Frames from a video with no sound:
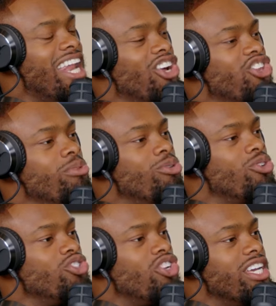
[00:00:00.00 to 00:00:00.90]
little cubicle
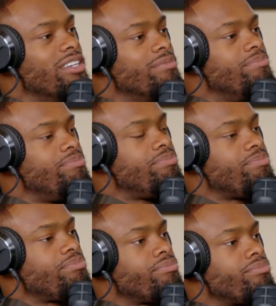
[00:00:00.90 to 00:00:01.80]
joint. Oh,
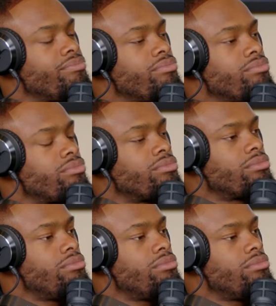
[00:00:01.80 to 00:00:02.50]
where the... yeah, where all